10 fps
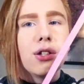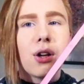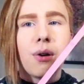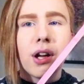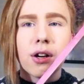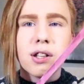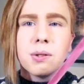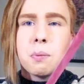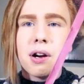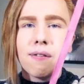So here
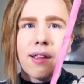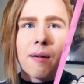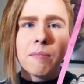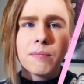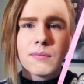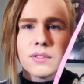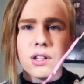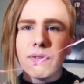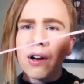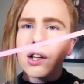is one of them.
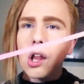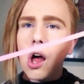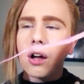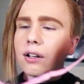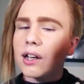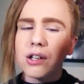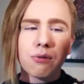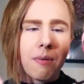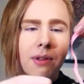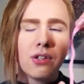They're very long, nice
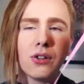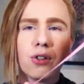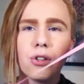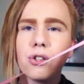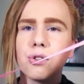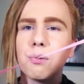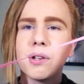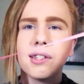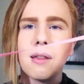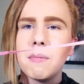ribbons. You can
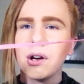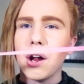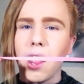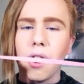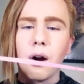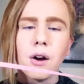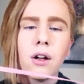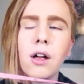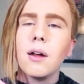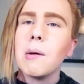twist them in her hair,
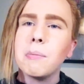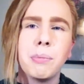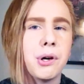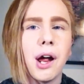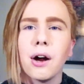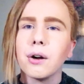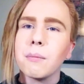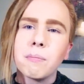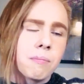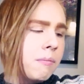put her hair in
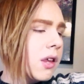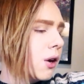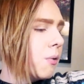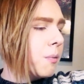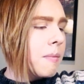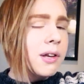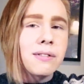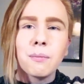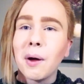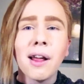a, you know,
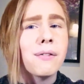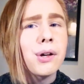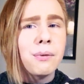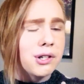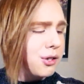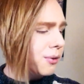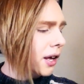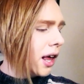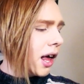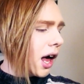ribbon, whatever you want to do.
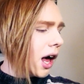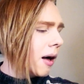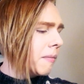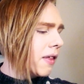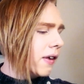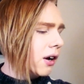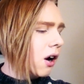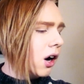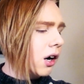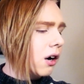There
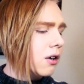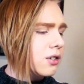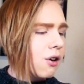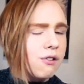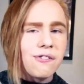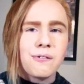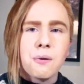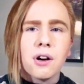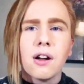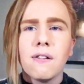are also
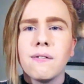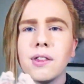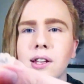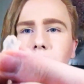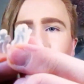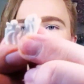four of these